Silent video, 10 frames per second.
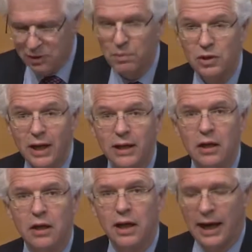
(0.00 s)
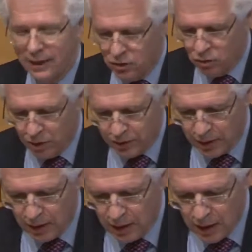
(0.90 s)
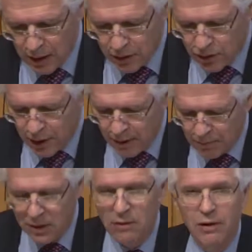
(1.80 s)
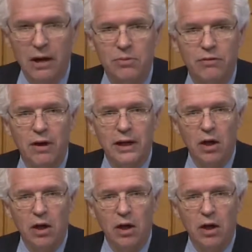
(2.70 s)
This particular case was a team that developed a very